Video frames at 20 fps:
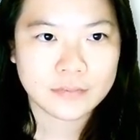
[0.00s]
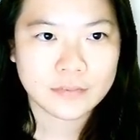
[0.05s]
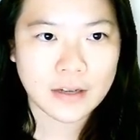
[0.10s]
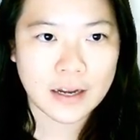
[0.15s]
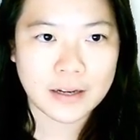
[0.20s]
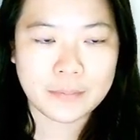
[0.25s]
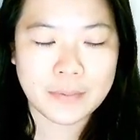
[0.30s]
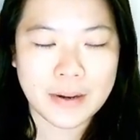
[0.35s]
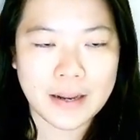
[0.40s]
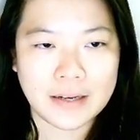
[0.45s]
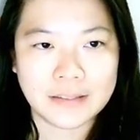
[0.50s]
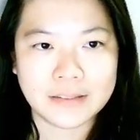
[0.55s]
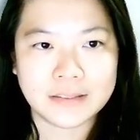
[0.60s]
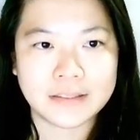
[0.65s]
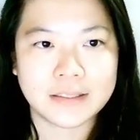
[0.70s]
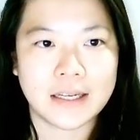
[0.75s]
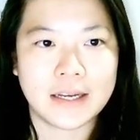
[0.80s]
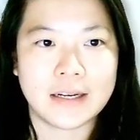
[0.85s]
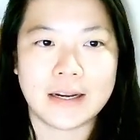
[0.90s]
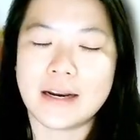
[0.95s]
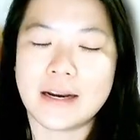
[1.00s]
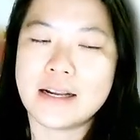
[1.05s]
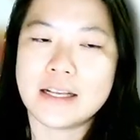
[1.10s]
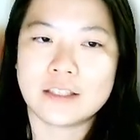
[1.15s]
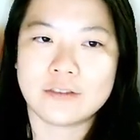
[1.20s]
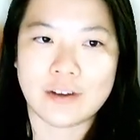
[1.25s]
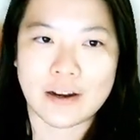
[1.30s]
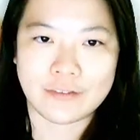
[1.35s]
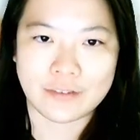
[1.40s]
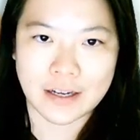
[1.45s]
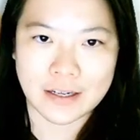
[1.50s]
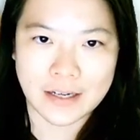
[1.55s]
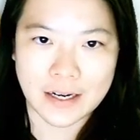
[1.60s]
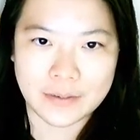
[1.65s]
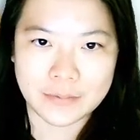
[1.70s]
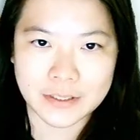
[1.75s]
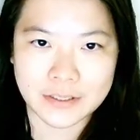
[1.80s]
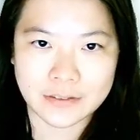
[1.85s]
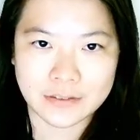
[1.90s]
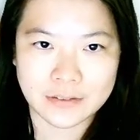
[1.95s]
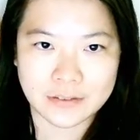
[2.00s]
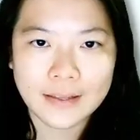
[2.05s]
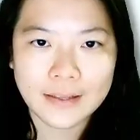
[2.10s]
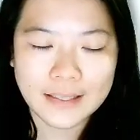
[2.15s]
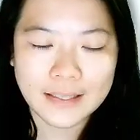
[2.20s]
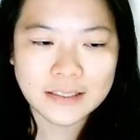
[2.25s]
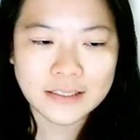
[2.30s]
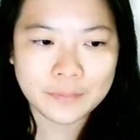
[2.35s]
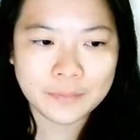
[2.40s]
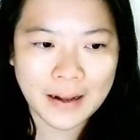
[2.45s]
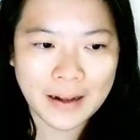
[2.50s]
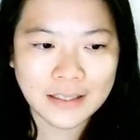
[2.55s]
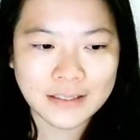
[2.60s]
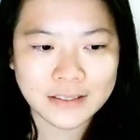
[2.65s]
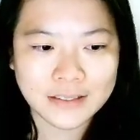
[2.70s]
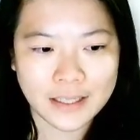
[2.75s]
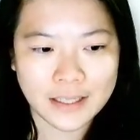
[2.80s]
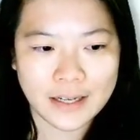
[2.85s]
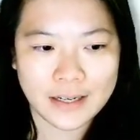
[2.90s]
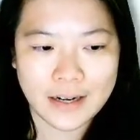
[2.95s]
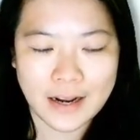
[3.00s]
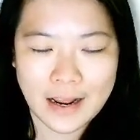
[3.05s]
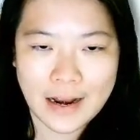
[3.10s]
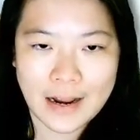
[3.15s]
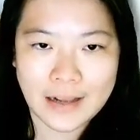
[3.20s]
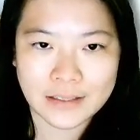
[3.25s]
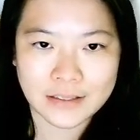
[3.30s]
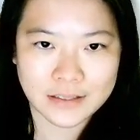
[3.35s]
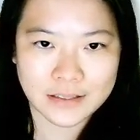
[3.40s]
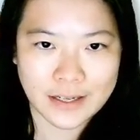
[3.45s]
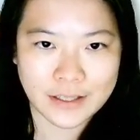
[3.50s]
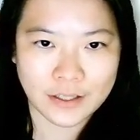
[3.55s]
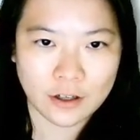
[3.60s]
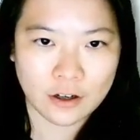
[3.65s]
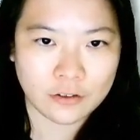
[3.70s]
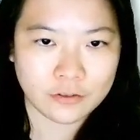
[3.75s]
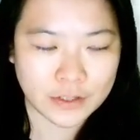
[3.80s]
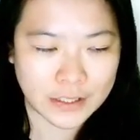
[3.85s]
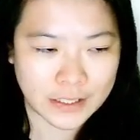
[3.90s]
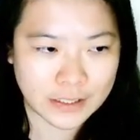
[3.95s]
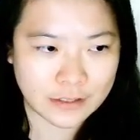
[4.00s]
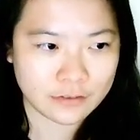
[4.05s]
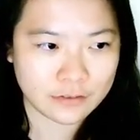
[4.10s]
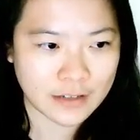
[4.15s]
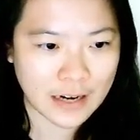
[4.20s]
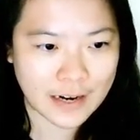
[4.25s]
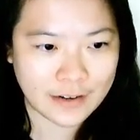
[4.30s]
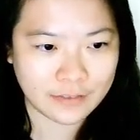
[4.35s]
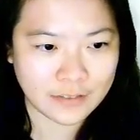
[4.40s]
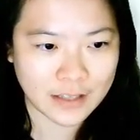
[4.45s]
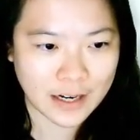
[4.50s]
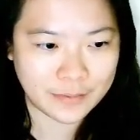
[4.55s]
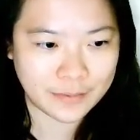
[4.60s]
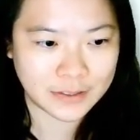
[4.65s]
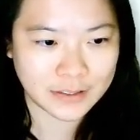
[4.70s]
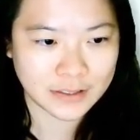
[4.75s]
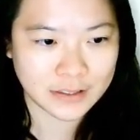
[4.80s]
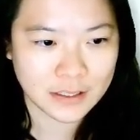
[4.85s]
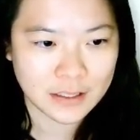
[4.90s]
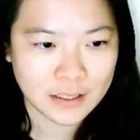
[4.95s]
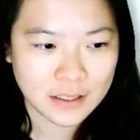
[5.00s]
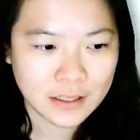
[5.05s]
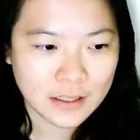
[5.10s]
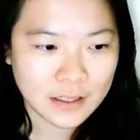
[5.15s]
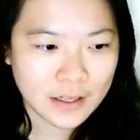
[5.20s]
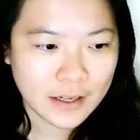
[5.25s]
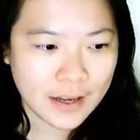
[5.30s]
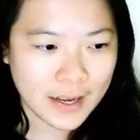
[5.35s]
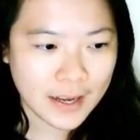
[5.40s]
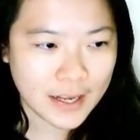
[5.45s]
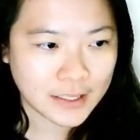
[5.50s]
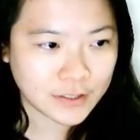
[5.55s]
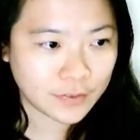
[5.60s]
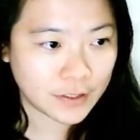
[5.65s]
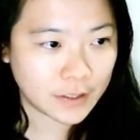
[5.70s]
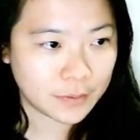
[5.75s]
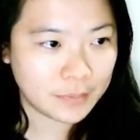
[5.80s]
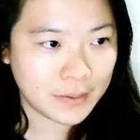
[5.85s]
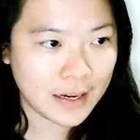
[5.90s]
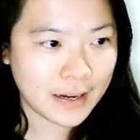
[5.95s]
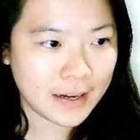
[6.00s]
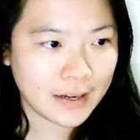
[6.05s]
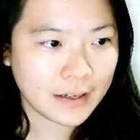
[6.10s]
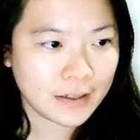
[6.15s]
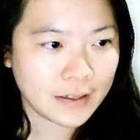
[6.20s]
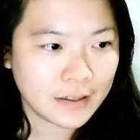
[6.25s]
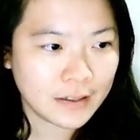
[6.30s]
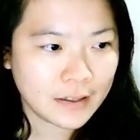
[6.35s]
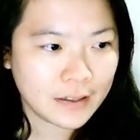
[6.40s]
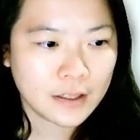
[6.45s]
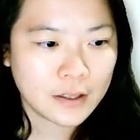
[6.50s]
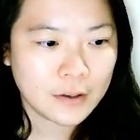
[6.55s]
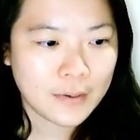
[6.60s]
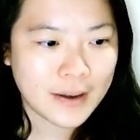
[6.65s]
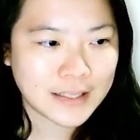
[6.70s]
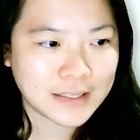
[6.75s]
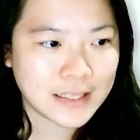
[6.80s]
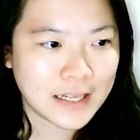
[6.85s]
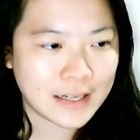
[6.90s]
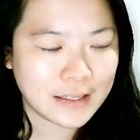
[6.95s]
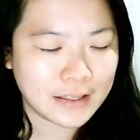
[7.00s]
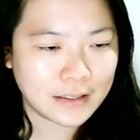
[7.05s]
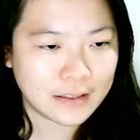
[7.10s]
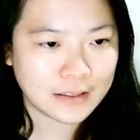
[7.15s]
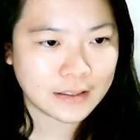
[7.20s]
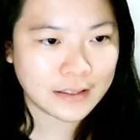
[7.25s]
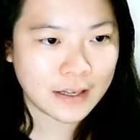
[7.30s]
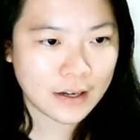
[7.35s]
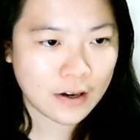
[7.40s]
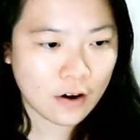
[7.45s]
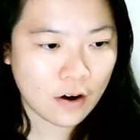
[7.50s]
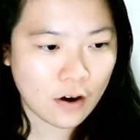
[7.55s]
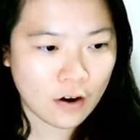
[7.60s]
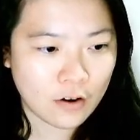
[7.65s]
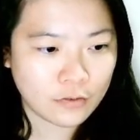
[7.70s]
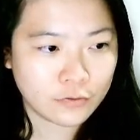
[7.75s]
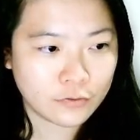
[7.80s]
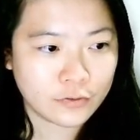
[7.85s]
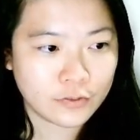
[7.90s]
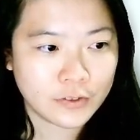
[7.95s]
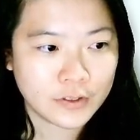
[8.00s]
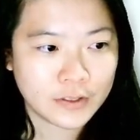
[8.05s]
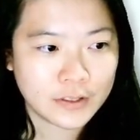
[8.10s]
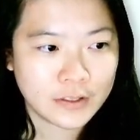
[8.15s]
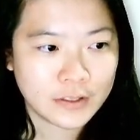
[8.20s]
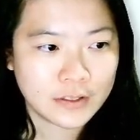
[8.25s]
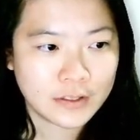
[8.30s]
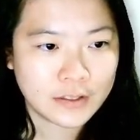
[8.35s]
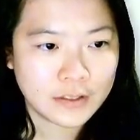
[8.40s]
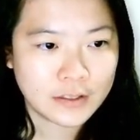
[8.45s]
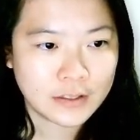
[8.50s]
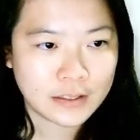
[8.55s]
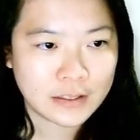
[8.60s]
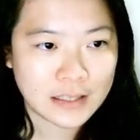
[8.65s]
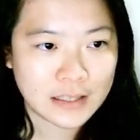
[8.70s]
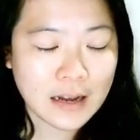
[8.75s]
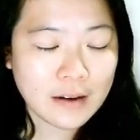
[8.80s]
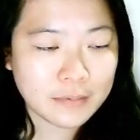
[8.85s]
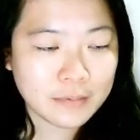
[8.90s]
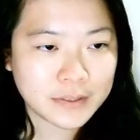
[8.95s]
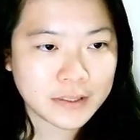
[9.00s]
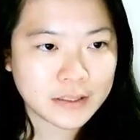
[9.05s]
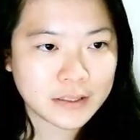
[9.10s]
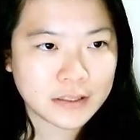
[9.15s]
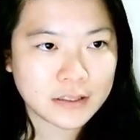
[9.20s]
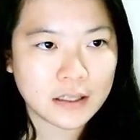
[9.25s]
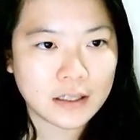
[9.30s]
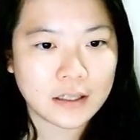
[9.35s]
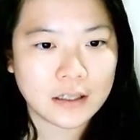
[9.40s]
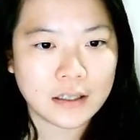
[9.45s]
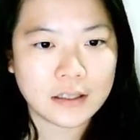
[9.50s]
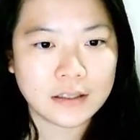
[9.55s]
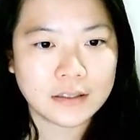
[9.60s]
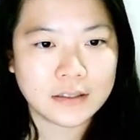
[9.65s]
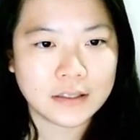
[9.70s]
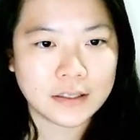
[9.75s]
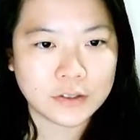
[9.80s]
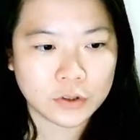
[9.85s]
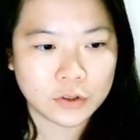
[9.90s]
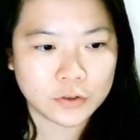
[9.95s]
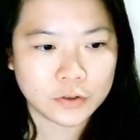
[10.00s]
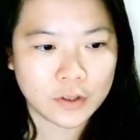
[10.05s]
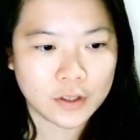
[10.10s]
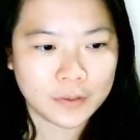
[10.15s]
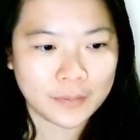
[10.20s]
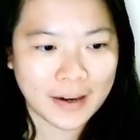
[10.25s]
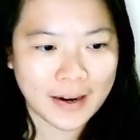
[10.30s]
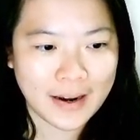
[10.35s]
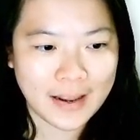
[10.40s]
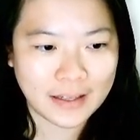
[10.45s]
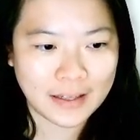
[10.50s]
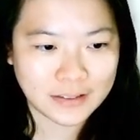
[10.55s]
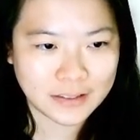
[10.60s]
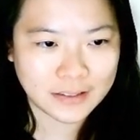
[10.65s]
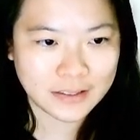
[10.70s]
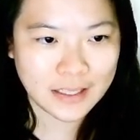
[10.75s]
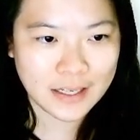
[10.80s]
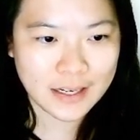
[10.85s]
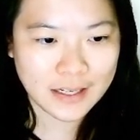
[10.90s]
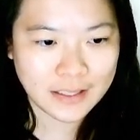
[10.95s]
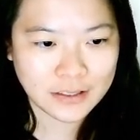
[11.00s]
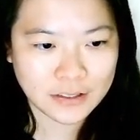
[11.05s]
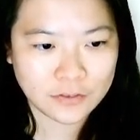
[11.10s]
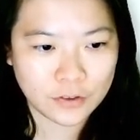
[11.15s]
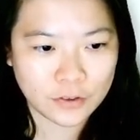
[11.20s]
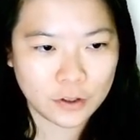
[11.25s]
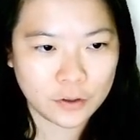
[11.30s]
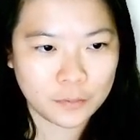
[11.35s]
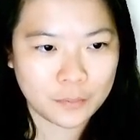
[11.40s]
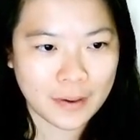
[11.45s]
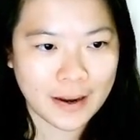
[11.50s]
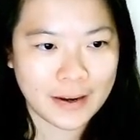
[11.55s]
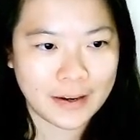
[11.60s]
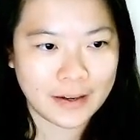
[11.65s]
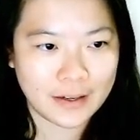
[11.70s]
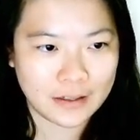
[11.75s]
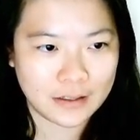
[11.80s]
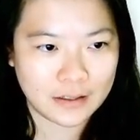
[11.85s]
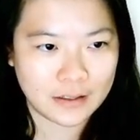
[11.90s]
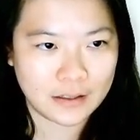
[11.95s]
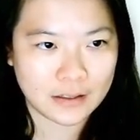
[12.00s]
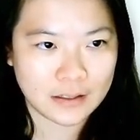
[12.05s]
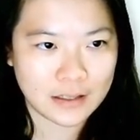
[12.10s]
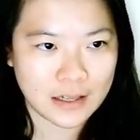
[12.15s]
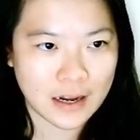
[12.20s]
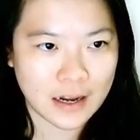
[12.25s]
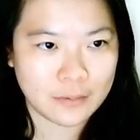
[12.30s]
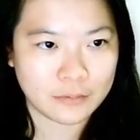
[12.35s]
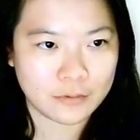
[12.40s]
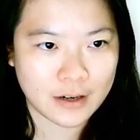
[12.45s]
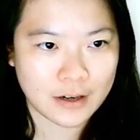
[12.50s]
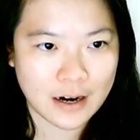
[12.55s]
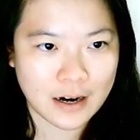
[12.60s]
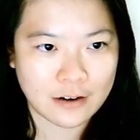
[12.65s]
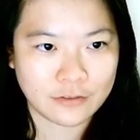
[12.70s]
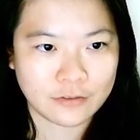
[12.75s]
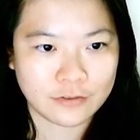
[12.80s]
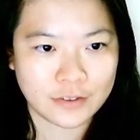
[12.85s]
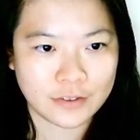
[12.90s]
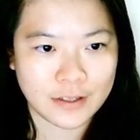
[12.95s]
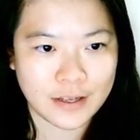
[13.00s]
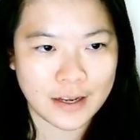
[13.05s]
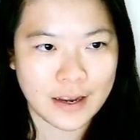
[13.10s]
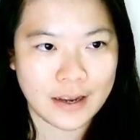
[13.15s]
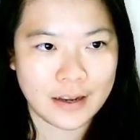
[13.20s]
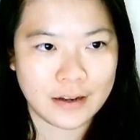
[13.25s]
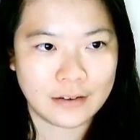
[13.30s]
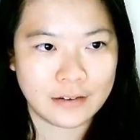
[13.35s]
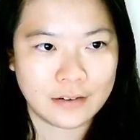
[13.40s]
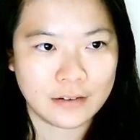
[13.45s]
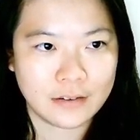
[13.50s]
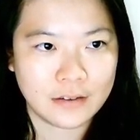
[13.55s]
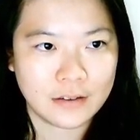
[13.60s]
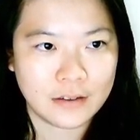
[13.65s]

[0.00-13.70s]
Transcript: unbalanced and at least 5 cut diamond. East passed and Alex signed off in 5 diamonds. As for the play, West led the king of clubs. This was won by Alex's ace, followed by a club rough and